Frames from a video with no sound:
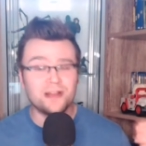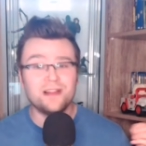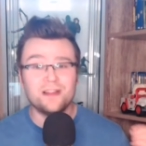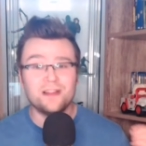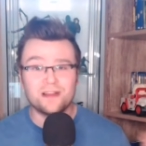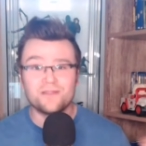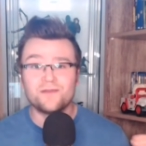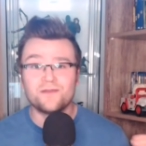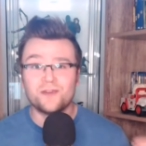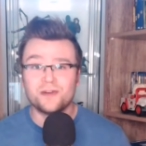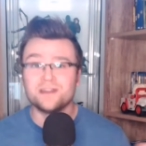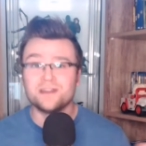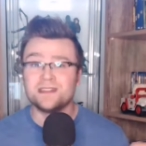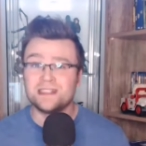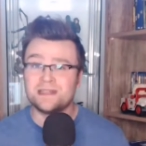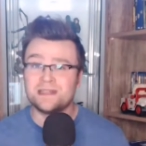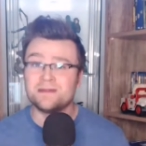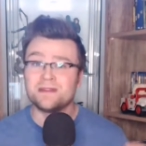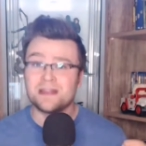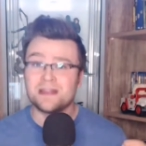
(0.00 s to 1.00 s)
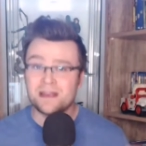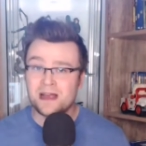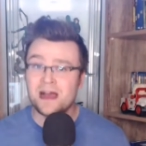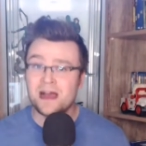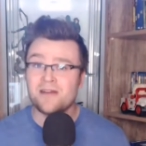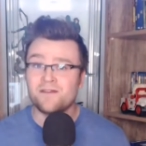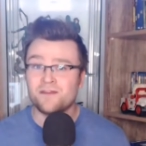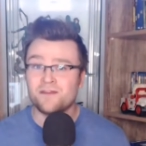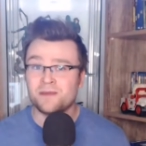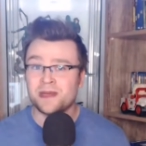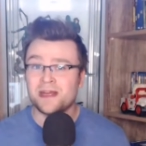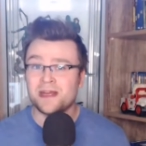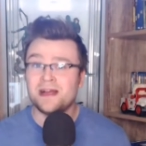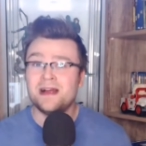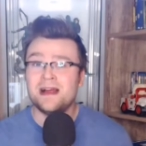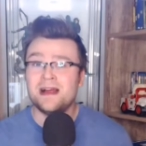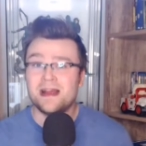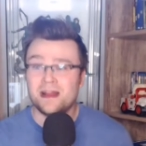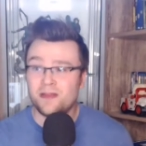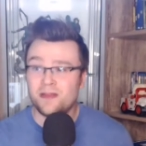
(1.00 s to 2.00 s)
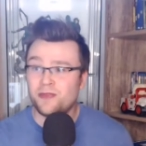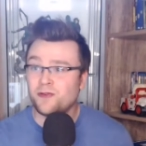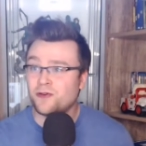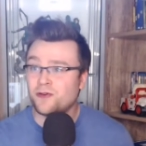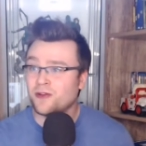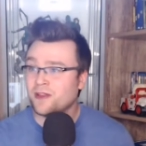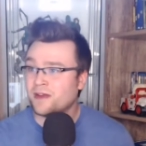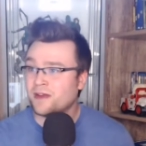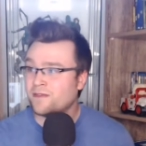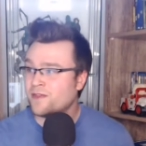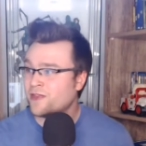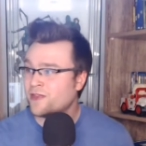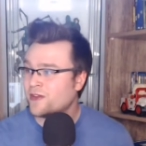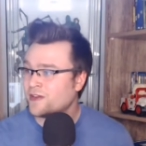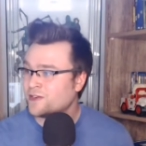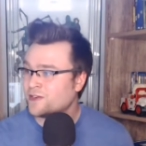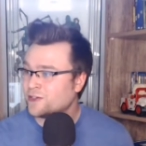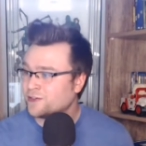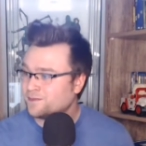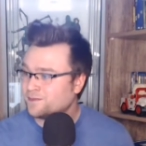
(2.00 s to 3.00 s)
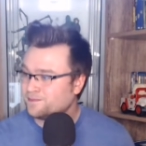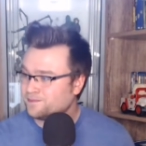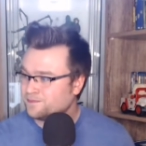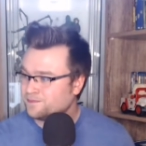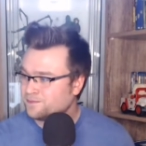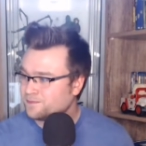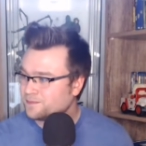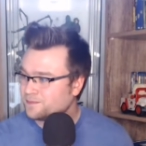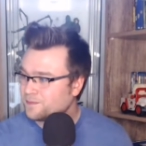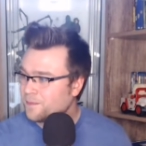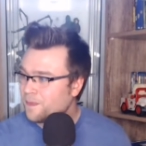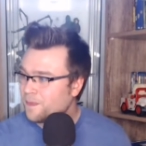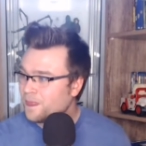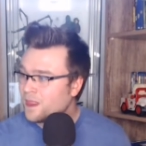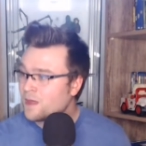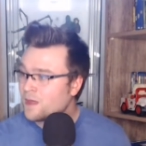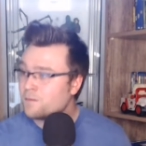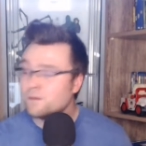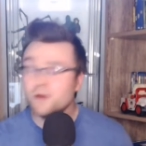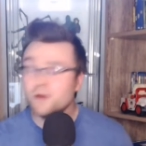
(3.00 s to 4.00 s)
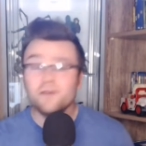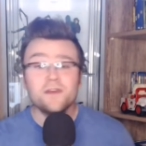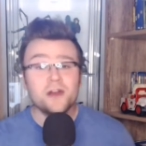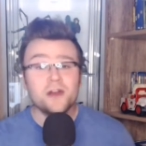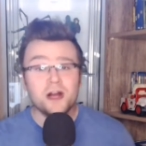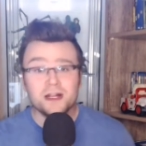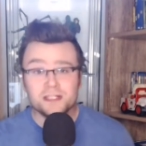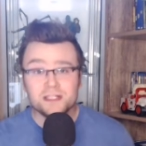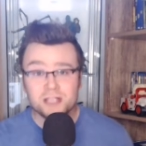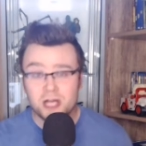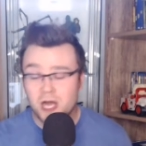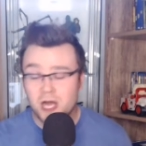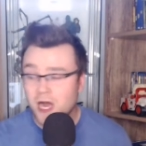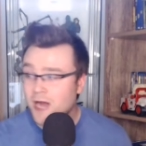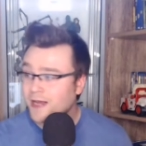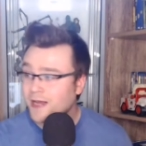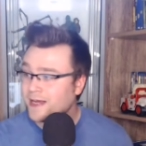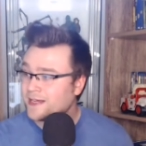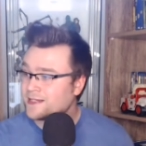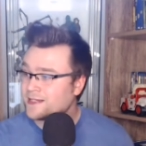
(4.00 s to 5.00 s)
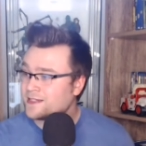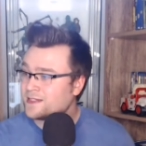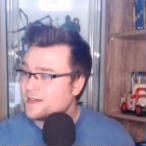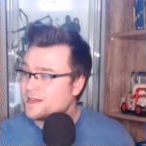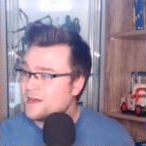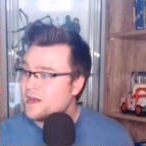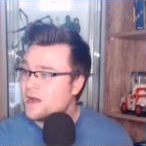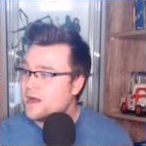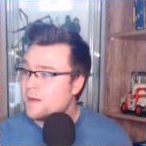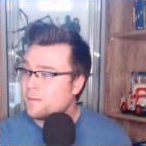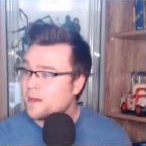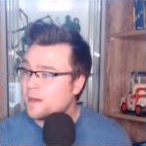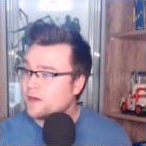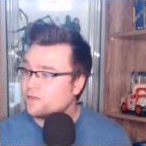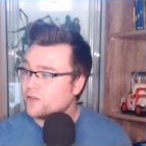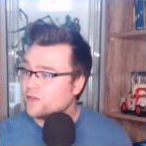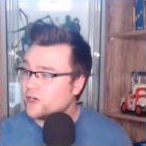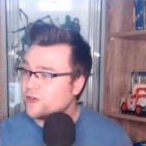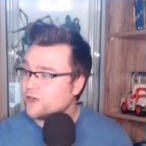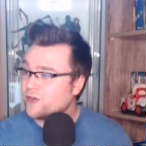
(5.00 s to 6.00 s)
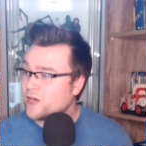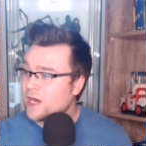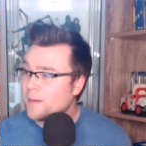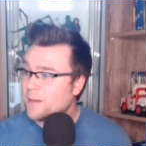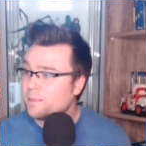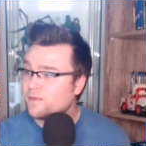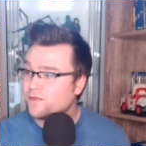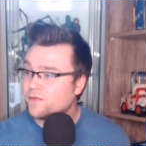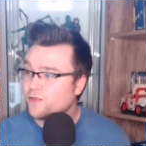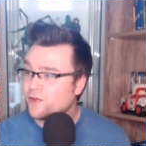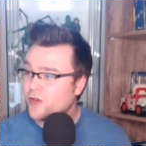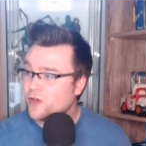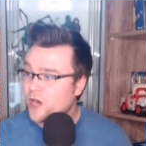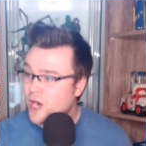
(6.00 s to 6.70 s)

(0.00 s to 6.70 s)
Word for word: really looking forward to seeing what they got for me in Thor Love and Thunder. Moving on to August. My runner up for